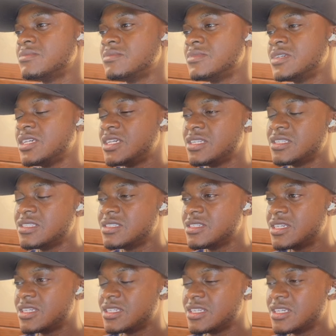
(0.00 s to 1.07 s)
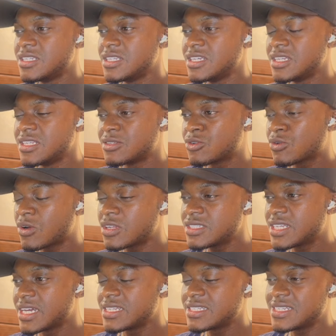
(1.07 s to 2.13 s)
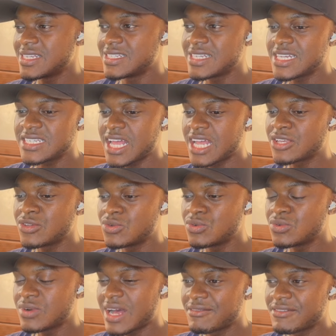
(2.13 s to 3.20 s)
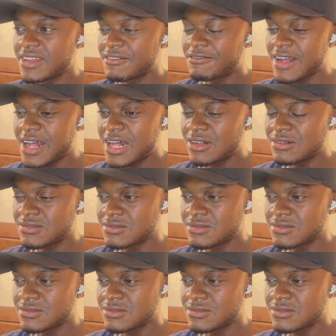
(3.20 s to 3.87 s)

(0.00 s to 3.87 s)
in context, it's just like you having a file,